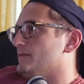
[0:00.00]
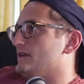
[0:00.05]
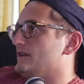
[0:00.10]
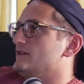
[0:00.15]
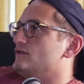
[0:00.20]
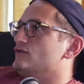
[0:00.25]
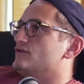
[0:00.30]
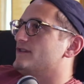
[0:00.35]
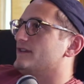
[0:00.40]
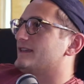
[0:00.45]

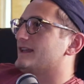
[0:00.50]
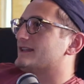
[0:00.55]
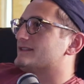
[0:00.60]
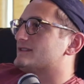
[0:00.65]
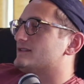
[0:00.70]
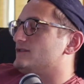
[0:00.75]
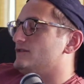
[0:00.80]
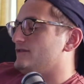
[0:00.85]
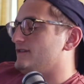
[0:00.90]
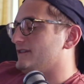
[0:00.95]
But do you think
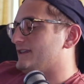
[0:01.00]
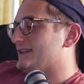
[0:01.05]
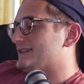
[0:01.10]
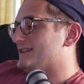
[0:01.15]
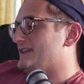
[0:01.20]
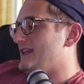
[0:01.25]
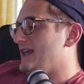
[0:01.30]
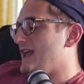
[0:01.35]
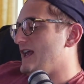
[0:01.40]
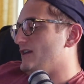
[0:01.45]
that's
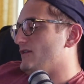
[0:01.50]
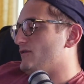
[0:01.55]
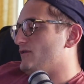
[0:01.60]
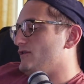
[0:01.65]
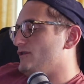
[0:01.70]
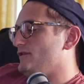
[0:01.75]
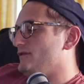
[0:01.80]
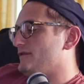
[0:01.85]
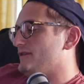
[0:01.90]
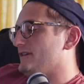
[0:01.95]
innate,
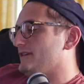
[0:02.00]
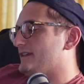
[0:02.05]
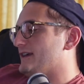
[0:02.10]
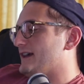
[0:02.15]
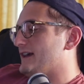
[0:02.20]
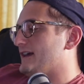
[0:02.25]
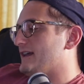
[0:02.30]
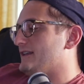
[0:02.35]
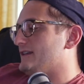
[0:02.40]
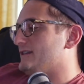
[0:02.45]
or do you think
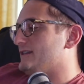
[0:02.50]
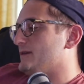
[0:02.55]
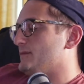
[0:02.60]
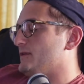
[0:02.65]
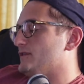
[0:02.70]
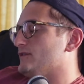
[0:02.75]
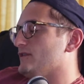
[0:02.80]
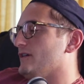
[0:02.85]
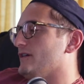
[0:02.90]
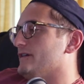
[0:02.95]
that
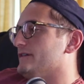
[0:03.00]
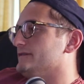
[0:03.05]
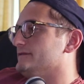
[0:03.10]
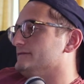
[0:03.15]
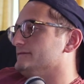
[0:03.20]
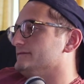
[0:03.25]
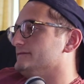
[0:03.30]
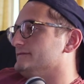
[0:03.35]
can be taught?